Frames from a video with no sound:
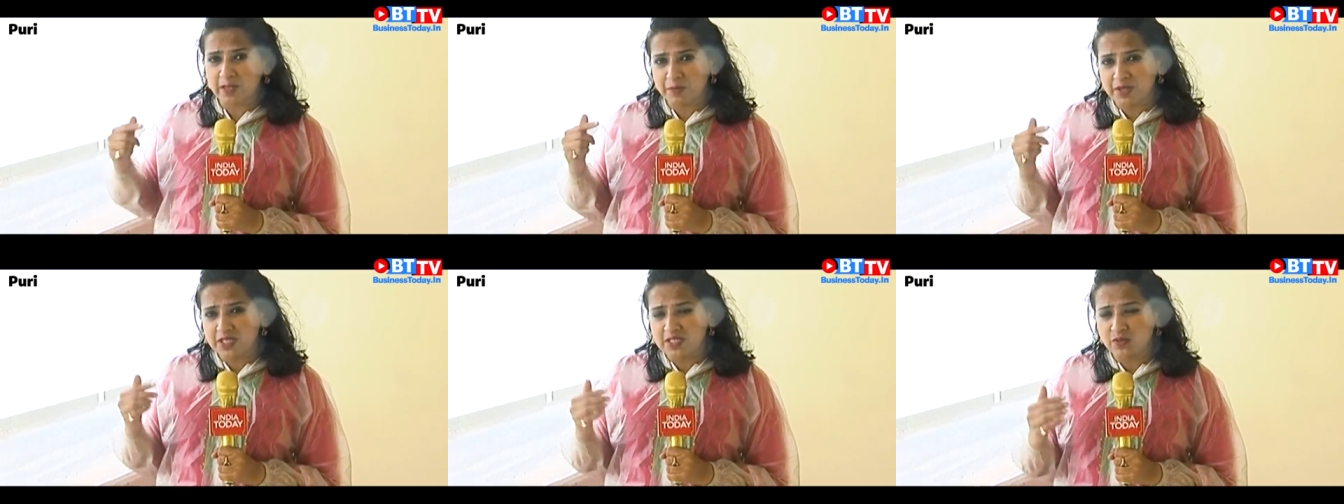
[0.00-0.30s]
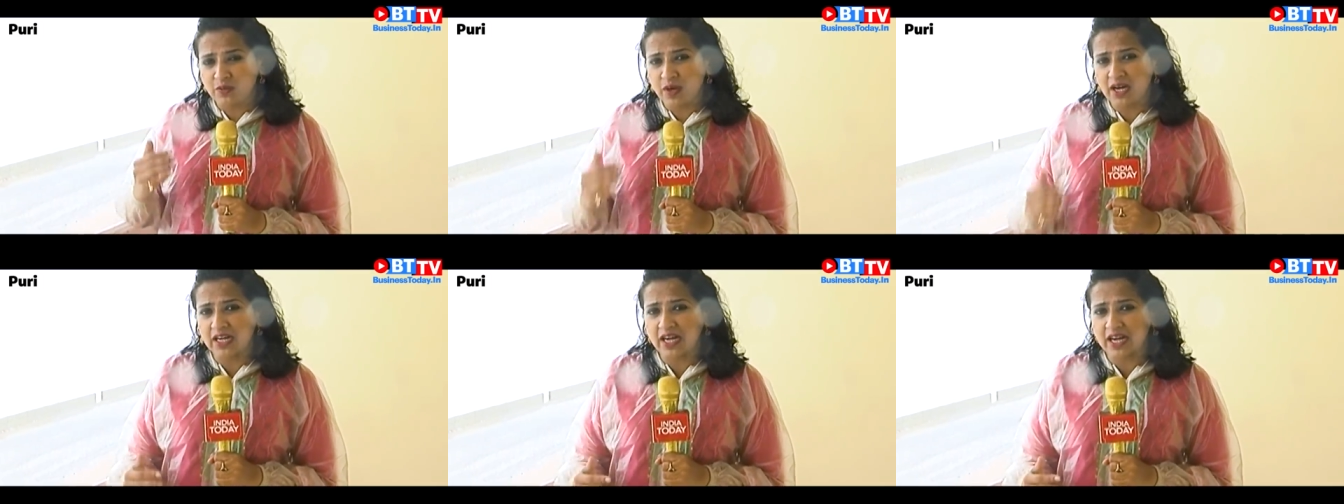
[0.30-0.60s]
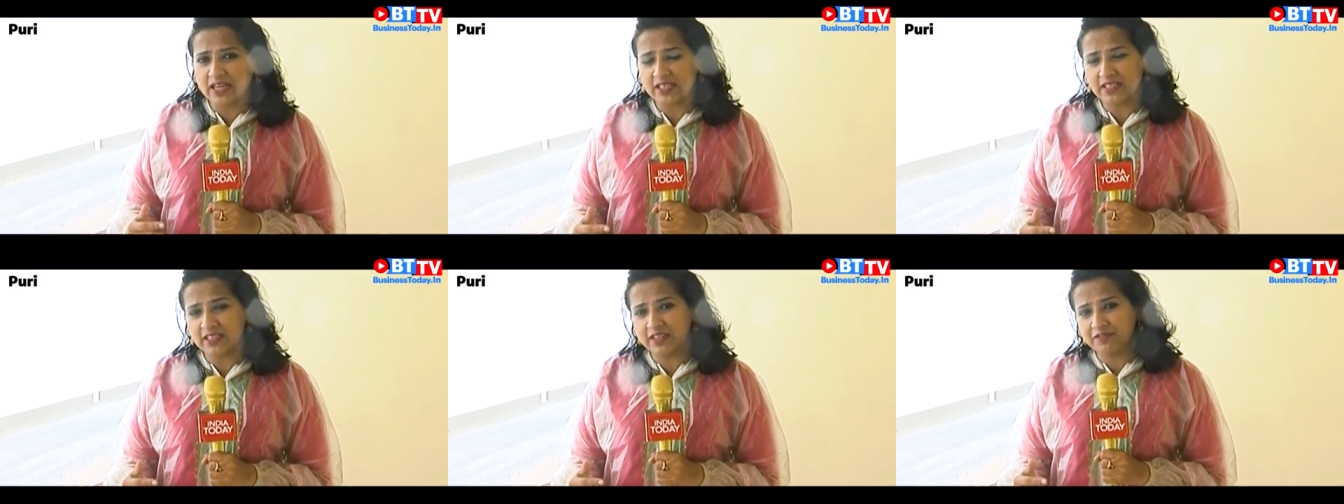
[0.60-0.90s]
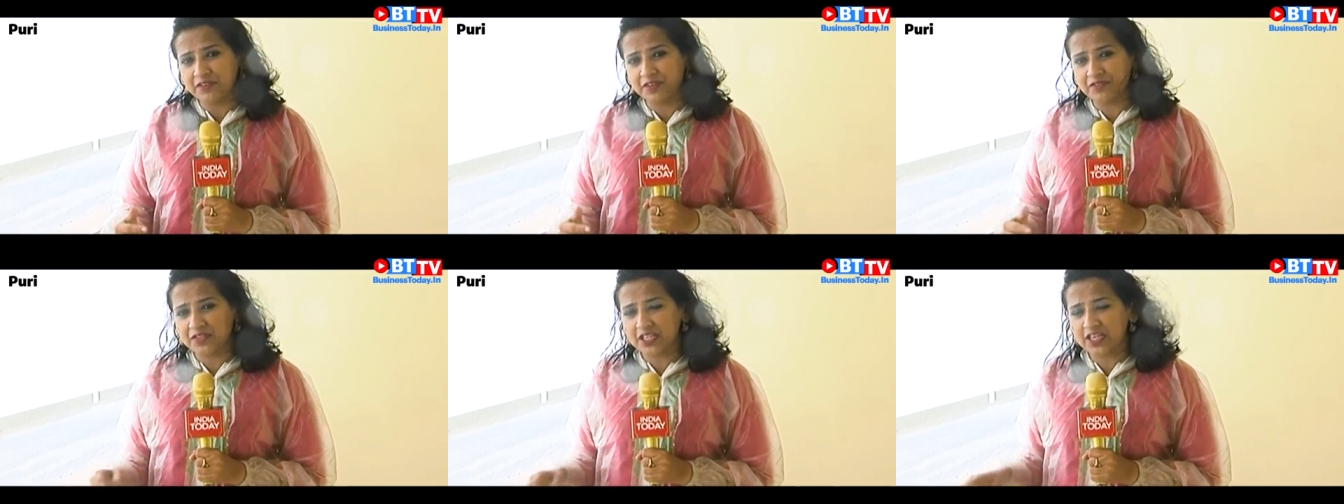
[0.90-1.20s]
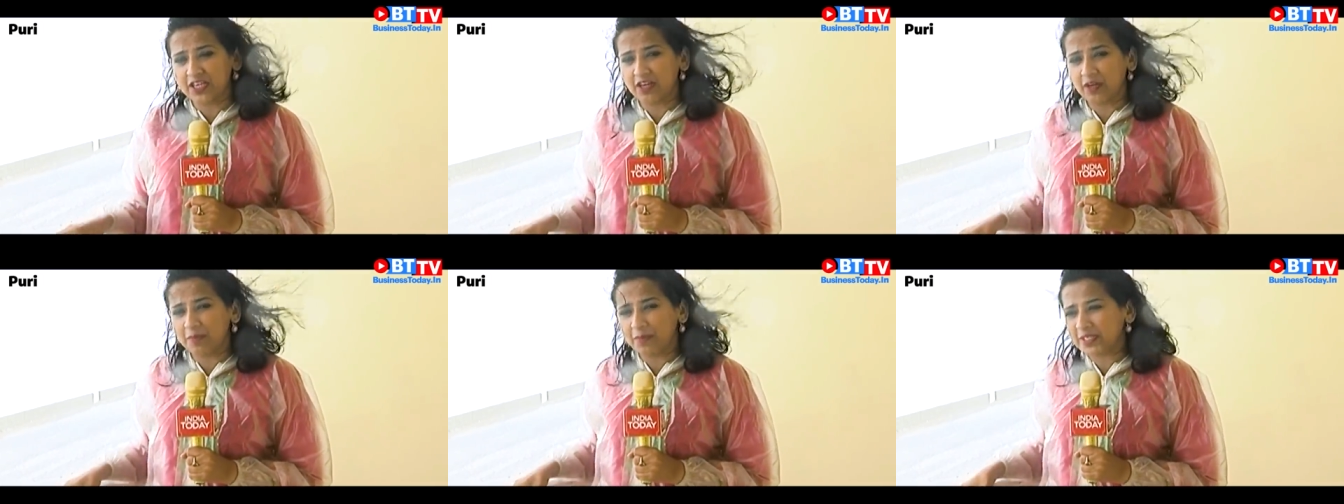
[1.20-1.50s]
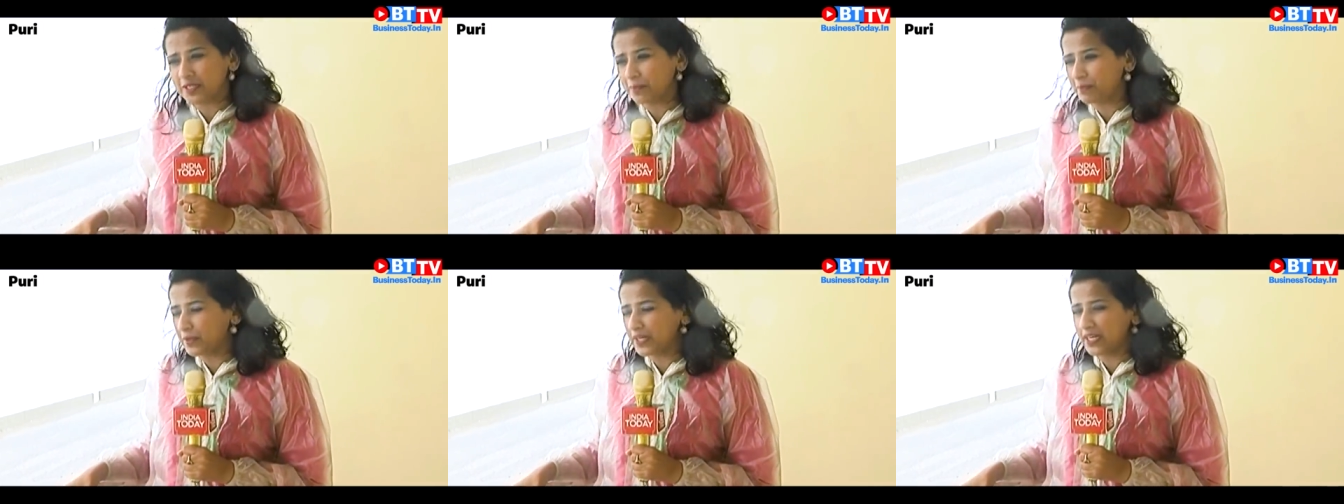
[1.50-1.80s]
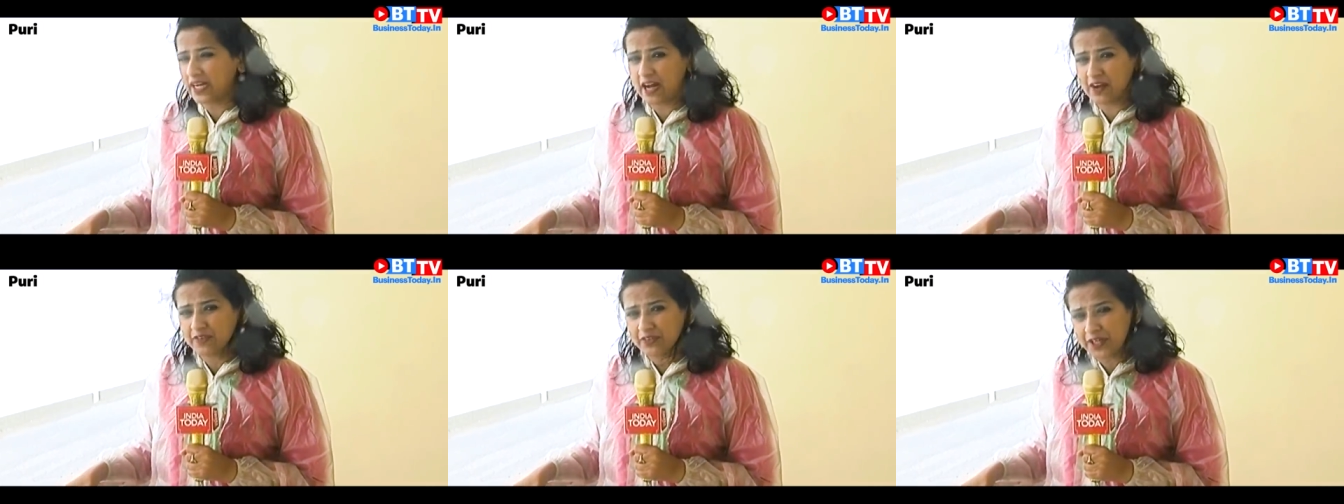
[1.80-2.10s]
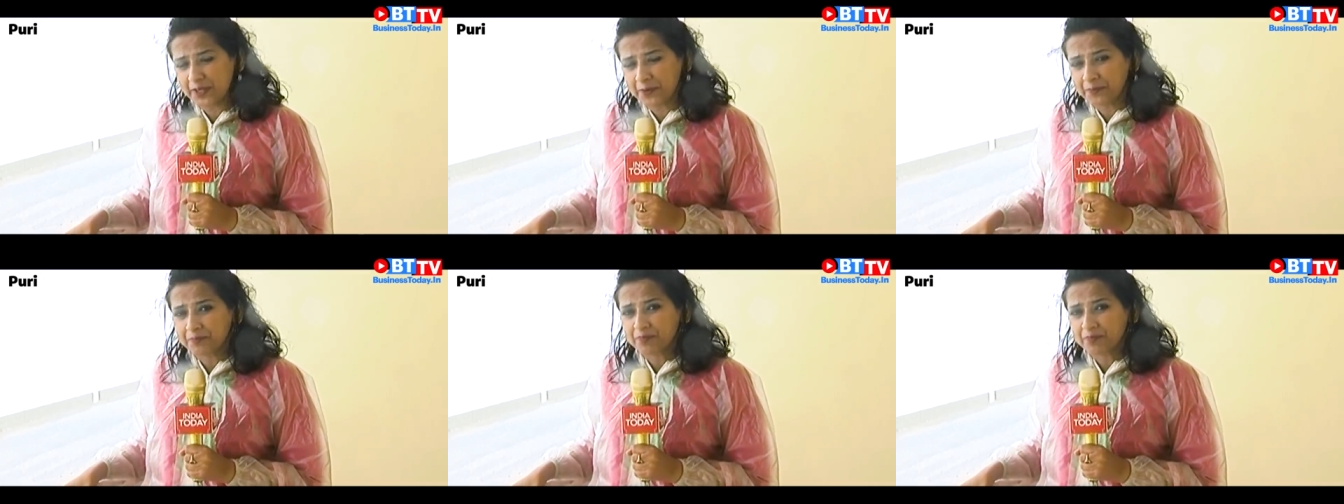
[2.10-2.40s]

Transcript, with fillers: means 150 km per hour